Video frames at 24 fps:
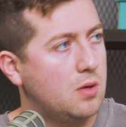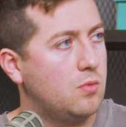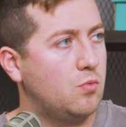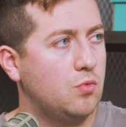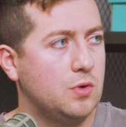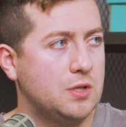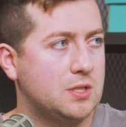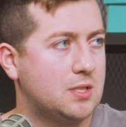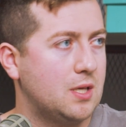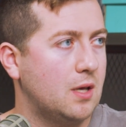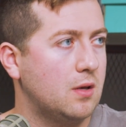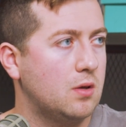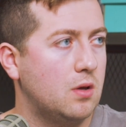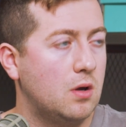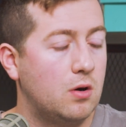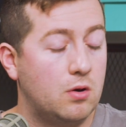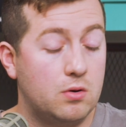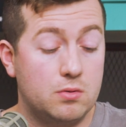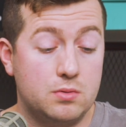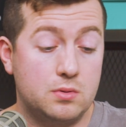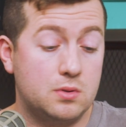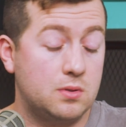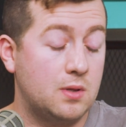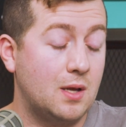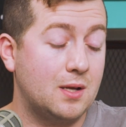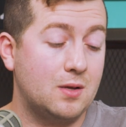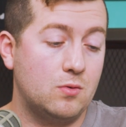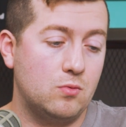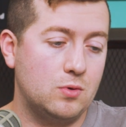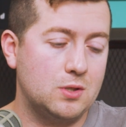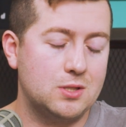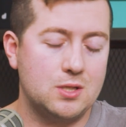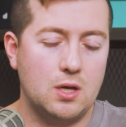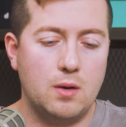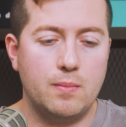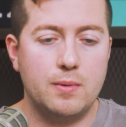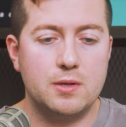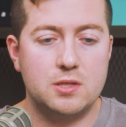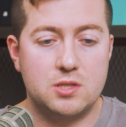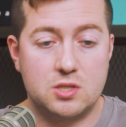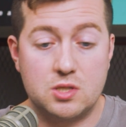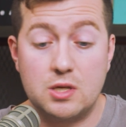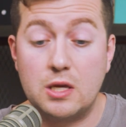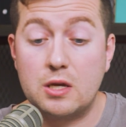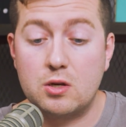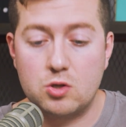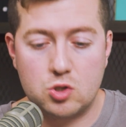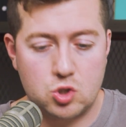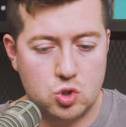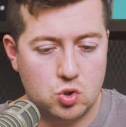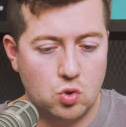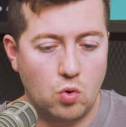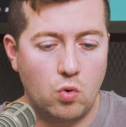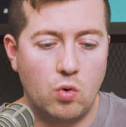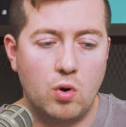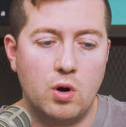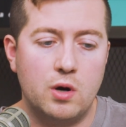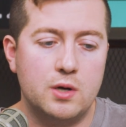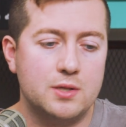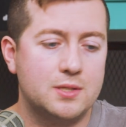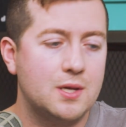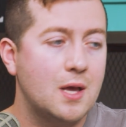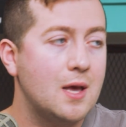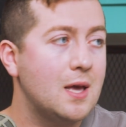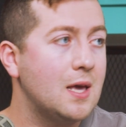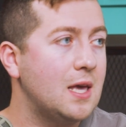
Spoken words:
but sneaker stores,